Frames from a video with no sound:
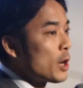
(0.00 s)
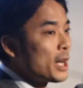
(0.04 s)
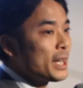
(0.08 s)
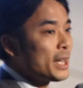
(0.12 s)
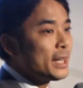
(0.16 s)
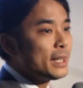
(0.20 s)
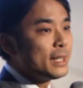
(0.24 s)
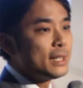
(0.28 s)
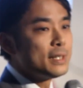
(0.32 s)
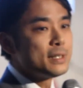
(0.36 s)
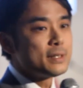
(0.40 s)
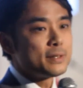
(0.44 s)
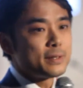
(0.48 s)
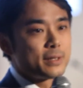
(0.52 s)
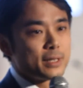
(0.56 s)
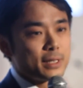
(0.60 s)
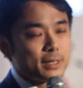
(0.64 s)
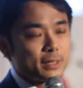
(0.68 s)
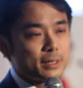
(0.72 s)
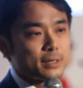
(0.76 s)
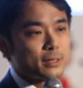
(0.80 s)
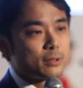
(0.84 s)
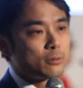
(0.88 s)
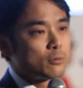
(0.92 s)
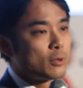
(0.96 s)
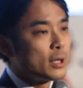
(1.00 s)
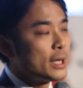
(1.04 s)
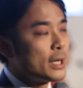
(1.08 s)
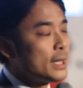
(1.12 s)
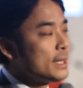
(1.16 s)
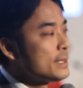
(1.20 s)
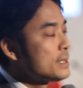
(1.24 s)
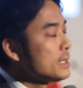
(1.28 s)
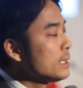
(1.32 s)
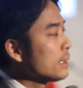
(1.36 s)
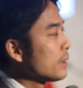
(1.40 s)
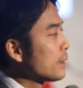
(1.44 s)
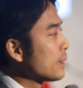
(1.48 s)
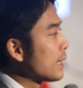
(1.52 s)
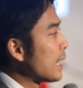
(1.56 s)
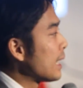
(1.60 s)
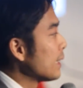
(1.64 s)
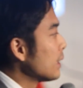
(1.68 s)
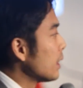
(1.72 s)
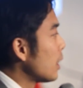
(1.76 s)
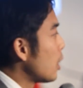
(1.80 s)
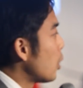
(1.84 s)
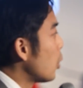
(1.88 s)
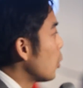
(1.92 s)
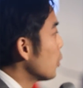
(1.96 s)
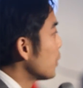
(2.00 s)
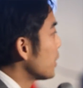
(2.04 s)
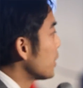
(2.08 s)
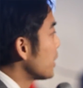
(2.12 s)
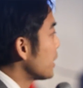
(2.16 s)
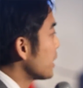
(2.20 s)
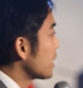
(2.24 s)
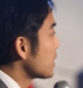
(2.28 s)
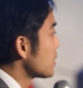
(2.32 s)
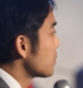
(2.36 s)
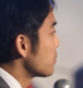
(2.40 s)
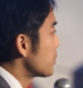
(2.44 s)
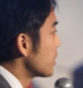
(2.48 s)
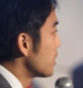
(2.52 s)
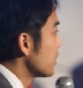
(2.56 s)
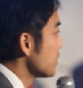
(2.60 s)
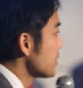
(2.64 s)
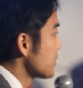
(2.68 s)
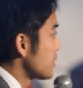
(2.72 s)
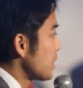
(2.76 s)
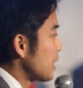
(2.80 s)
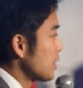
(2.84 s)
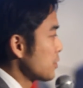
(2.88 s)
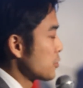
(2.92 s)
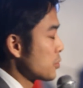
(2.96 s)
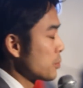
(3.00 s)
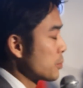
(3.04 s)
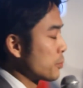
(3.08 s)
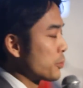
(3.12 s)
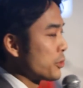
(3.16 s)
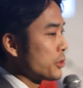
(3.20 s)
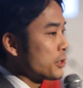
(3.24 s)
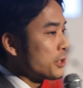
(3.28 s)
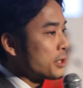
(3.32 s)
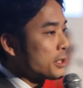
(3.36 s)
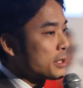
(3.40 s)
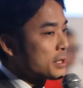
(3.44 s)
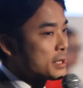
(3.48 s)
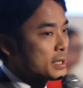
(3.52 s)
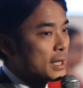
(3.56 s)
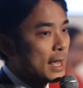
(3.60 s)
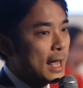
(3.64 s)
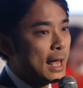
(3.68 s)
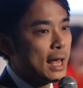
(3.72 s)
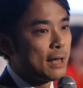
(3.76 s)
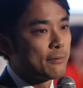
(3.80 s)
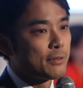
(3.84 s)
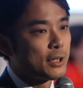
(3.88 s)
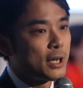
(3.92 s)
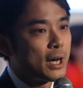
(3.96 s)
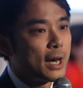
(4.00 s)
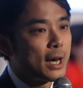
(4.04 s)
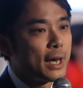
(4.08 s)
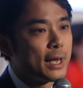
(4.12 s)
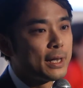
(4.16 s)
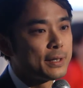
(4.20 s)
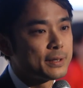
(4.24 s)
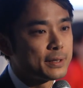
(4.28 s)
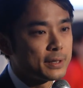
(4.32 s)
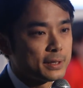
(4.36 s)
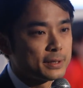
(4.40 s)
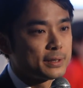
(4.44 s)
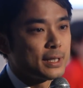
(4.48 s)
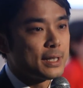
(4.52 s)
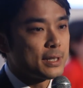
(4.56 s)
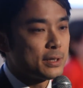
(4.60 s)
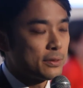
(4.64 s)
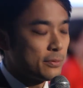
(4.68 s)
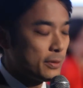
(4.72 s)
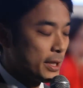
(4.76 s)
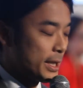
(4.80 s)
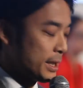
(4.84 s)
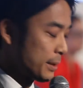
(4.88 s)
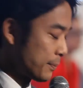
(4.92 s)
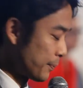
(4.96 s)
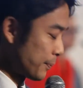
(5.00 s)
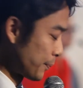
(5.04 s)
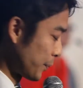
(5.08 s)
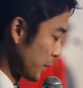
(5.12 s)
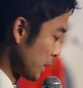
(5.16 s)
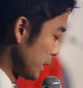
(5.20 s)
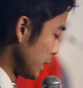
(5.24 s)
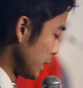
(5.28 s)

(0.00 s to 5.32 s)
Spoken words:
So why is this? Why is it that older experienced entrepreneurs have a higher success rate?